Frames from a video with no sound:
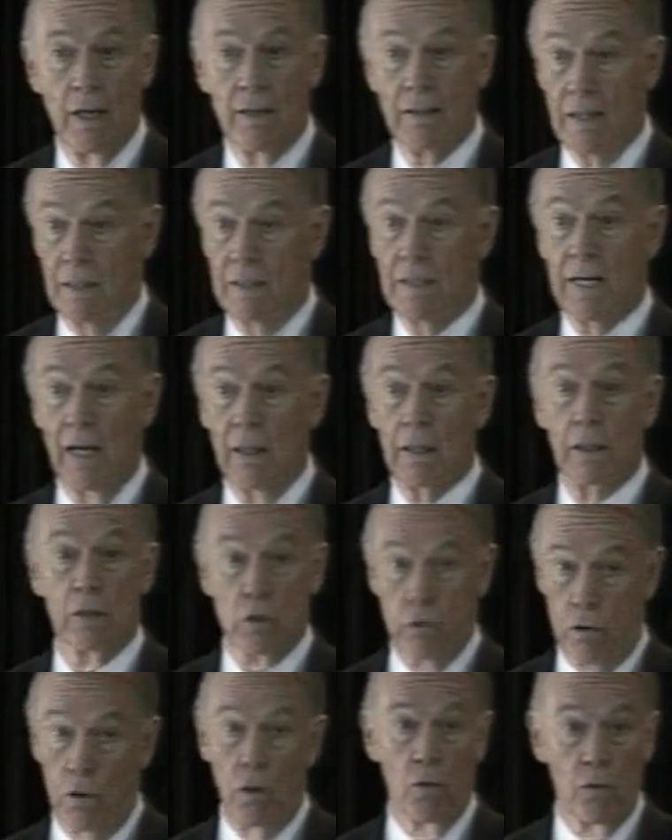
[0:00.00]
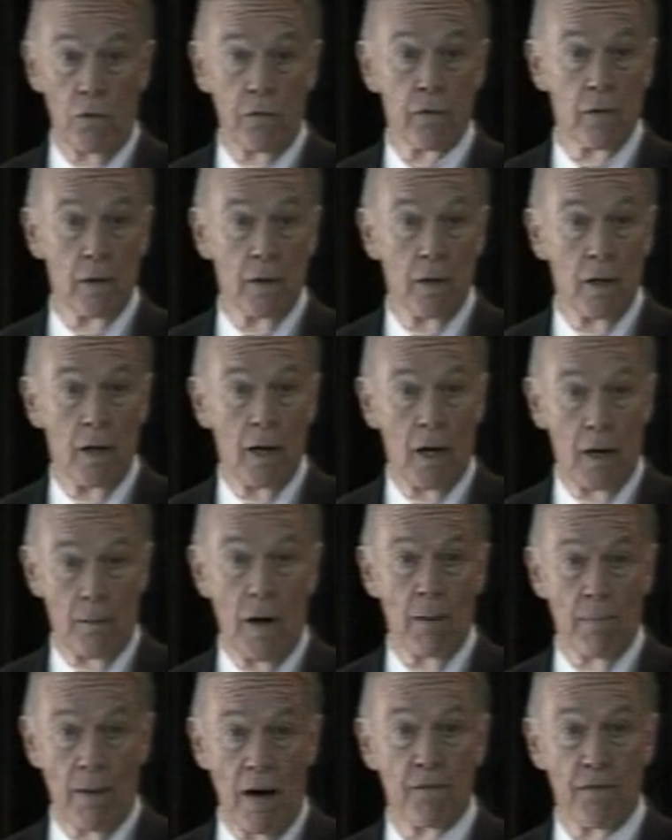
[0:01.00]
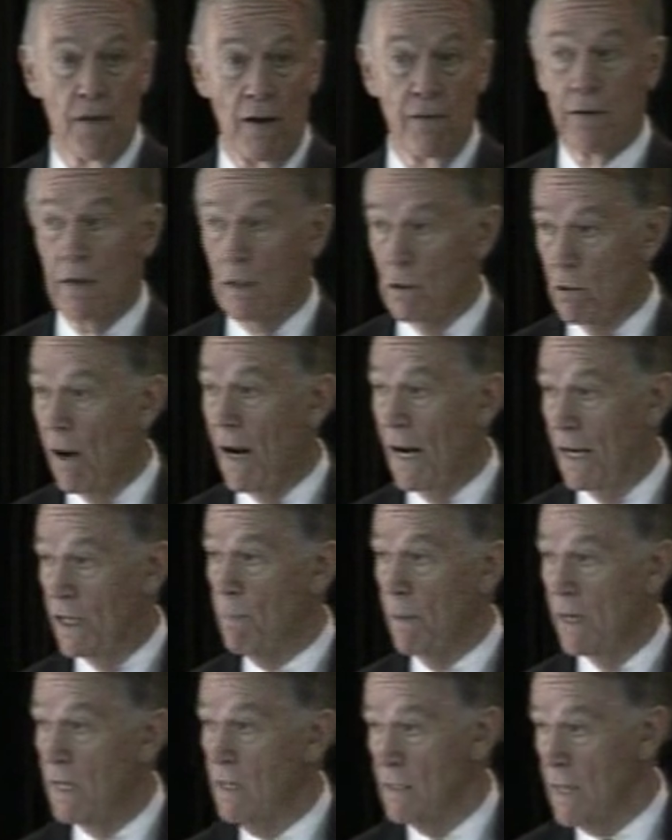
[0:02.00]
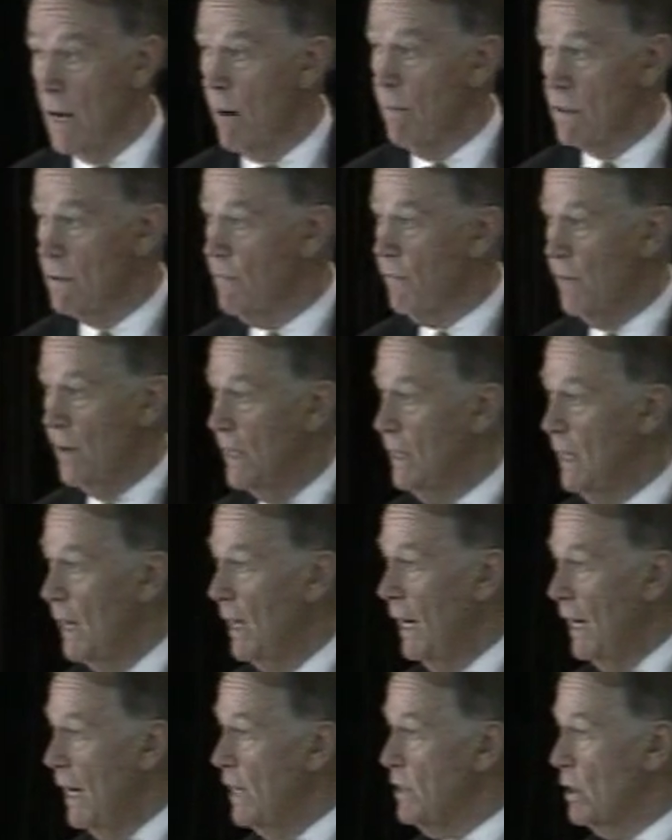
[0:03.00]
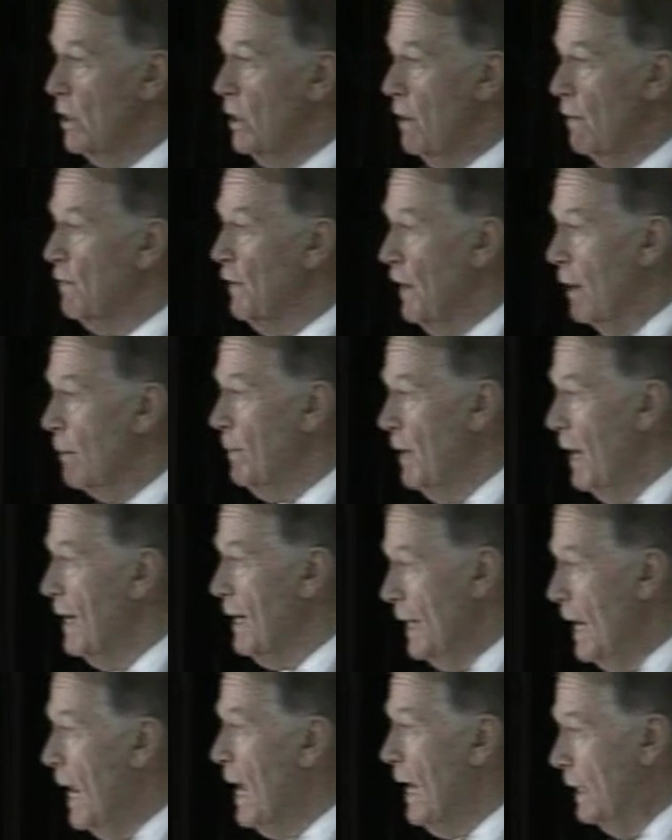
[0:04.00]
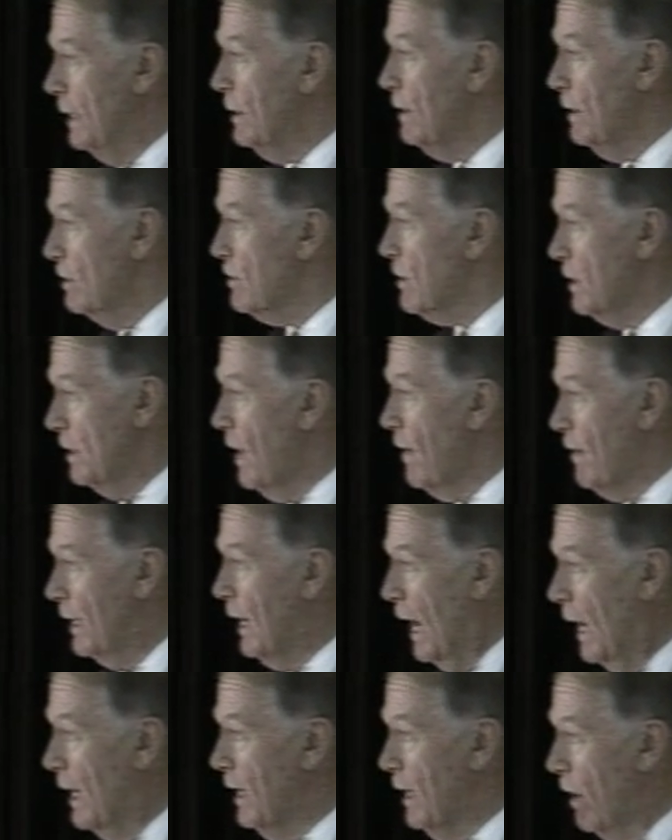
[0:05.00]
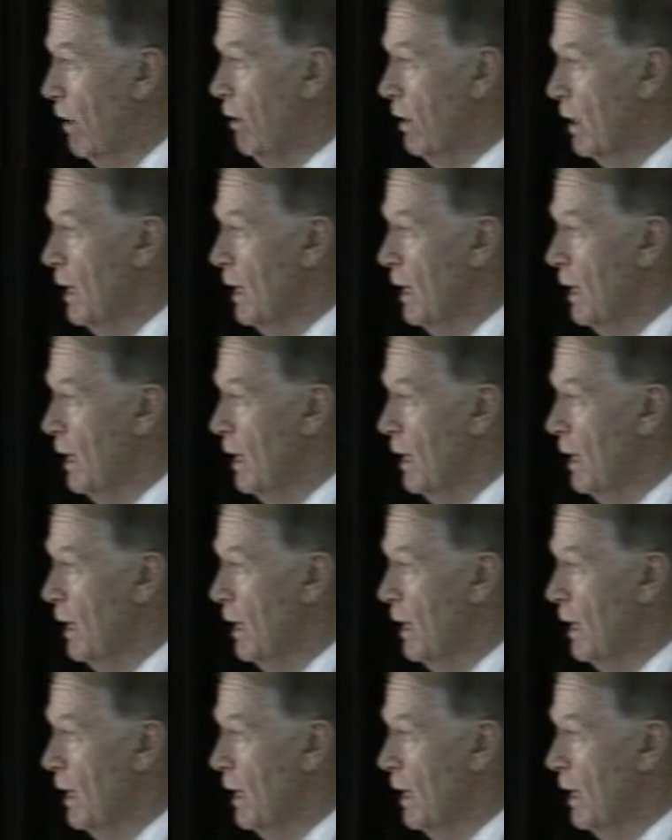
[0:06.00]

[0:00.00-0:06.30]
To tell a truth about my faith in Christ, because I was afraid he's going to flunk me out again. Here's another guy,